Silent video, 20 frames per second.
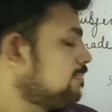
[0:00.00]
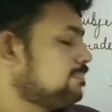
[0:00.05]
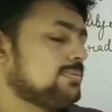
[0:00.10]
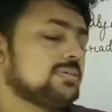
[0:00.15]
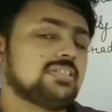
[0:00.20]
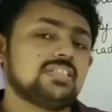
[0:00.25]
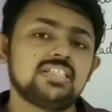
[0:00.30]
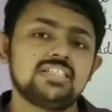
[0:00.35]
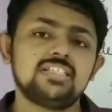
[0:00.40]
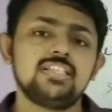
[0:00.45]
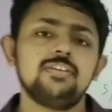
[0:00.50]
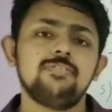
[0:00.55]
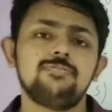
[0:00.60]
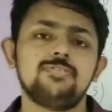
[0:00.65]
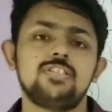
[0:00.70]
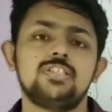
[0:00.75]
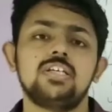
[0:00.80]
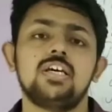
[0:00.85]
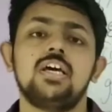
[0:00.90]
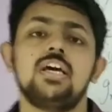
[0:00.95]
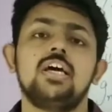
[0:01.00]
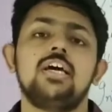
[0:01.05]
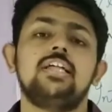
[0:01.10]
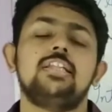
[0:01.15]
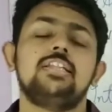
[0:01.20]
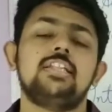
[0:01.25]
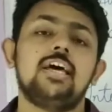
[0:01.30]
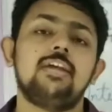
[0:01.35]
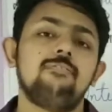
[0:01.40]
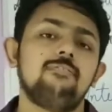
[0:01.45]
possessives.
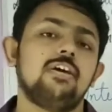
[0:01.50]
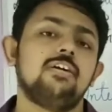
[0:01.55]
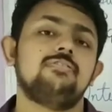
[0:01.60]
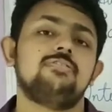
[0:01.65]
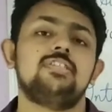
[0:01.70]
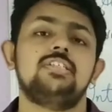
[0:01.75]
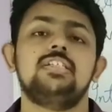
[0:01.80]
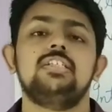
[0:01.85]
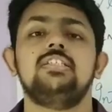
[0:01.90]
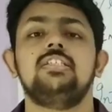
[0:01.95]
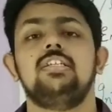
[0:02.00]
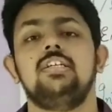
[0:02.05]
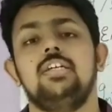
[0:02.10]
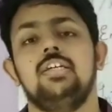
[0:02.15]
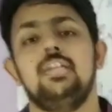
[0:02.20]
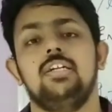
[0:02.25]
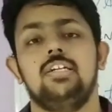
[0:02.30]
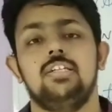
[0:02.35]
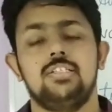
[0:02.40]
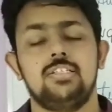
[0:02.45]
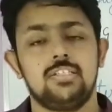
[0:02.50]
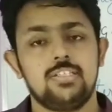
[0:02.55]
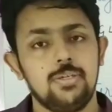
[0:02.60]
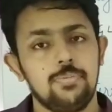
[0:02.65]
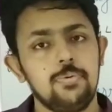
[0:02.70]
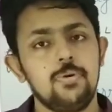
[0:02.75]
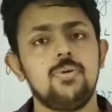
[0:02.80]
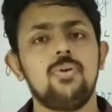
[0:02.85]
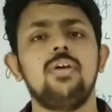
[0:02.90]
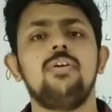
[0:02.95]
Then we have seen the
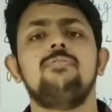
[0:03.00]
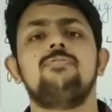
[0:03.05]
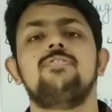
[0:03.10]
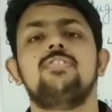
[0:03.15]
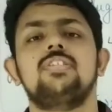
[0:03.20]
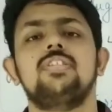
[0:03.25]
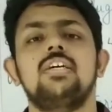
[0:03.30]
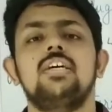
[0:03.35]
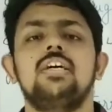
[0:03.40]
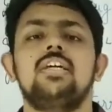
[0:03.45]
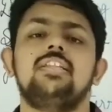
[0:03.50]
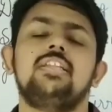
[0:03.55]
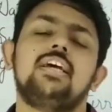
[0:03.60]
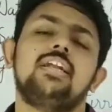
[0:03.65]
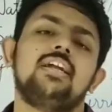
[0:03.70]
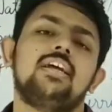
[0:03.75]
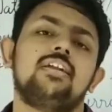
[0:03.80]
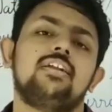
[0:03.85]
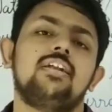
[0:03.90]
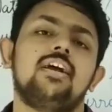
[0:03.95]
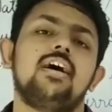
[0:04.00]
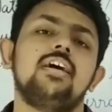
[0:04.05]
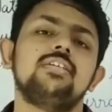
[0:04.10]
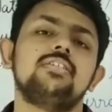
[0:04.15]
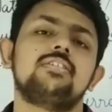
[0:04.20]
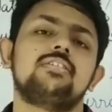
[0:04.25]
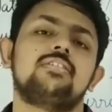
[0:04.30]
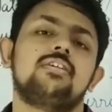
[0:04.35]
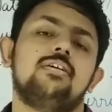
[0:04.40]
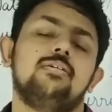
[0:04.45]
distributives. Then at
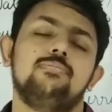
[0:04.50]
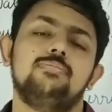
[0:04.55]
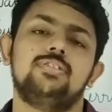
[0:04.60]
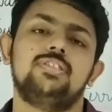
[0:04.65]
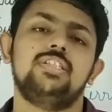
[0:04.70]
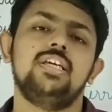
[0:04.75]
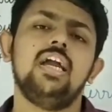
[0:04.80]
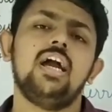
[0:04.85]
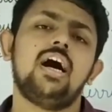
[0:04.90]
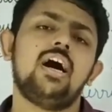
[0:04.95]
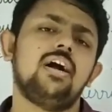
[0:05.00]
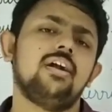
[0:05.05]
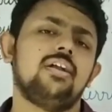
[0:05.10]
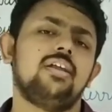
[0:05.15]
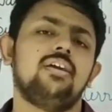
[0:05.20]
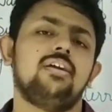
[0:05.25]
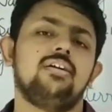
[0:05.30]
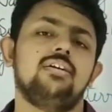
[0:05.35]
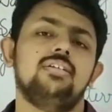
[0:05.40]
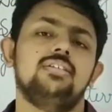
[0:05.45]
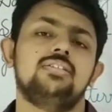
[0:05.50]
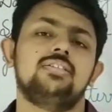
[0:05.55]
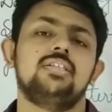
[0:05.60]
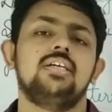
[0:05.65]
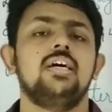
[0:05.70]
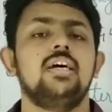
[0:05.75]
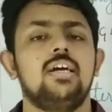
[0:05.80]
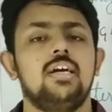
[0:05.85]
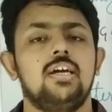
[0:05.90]
last comes the articles.